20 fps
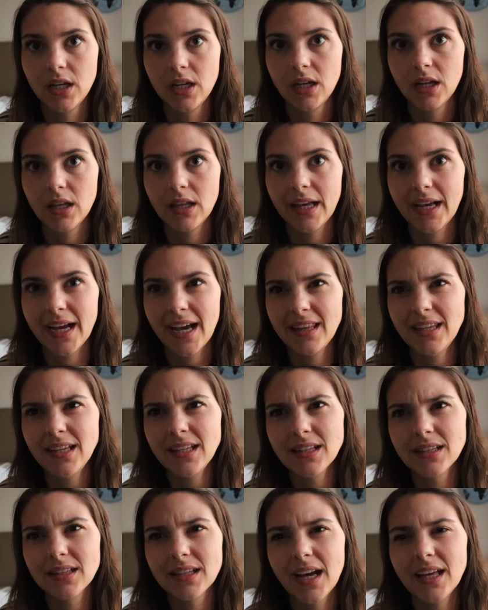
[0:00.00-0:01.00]
like I
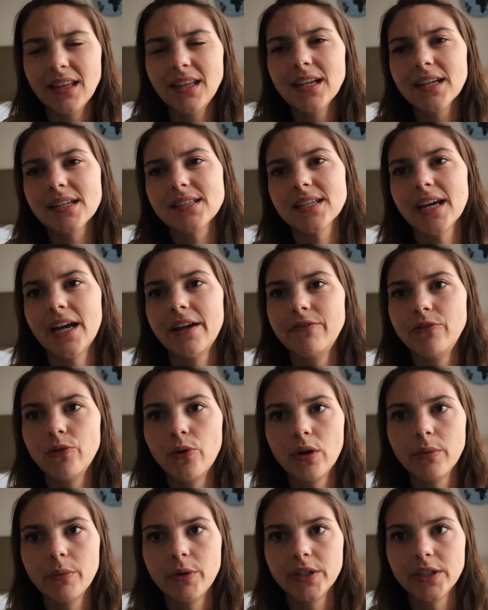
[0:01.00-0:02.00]
think it's kind of
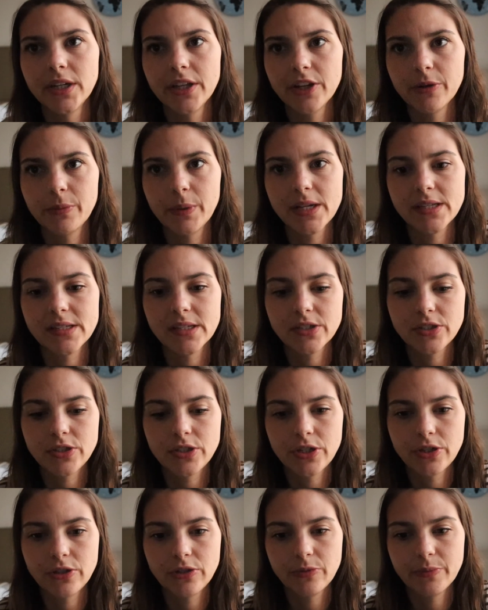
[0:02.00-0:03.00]
normal in other places
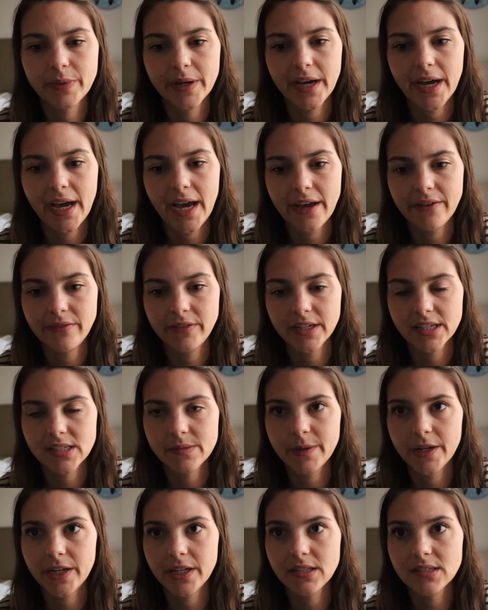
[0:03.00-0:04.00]
too, but I haven't
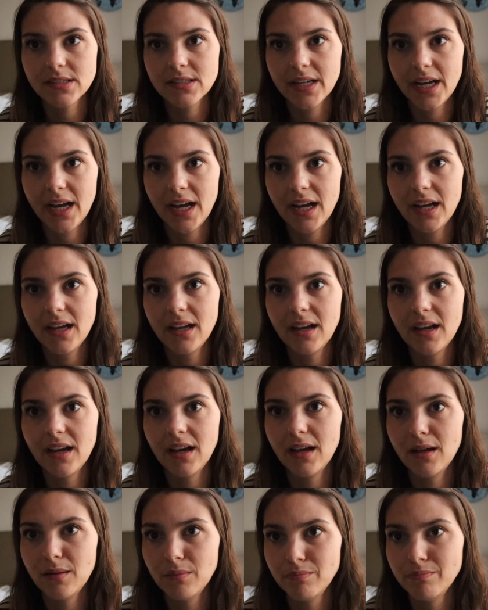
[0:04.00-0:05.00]
experienced that
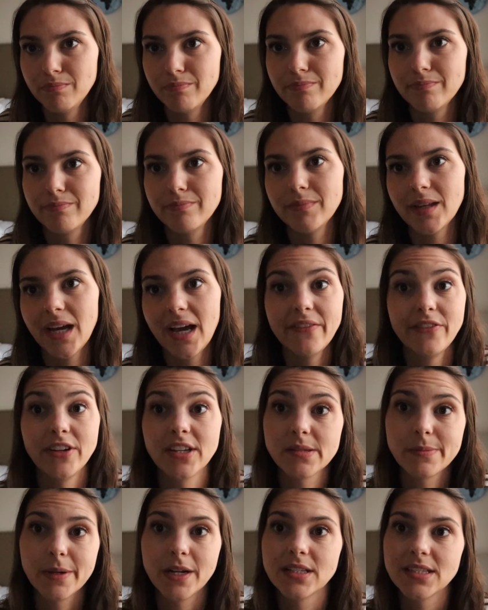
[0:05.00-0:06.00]
I haven't
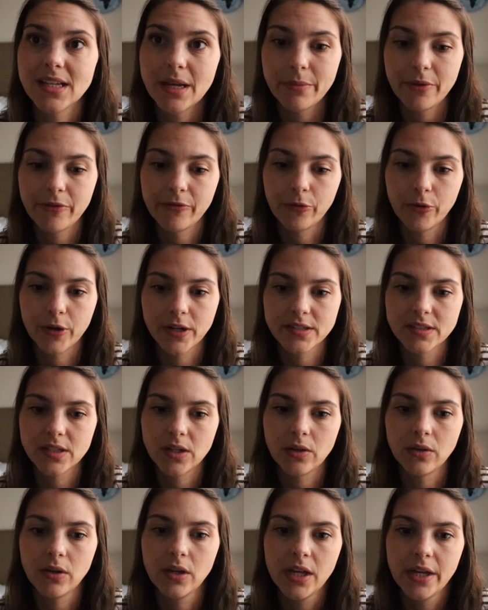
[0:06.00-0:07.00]
experienced that before,
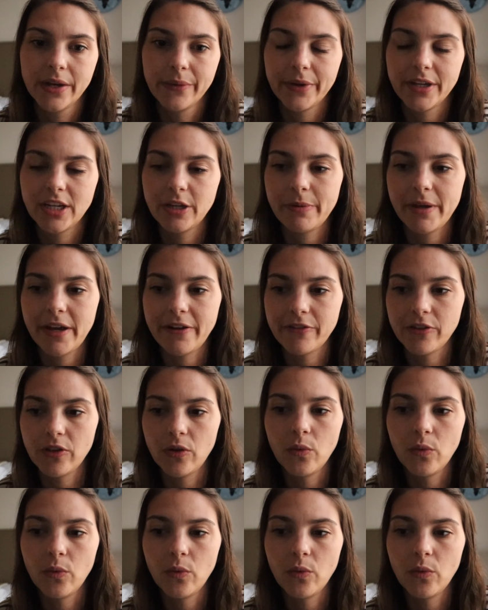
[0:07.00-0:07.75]
so we did pay for the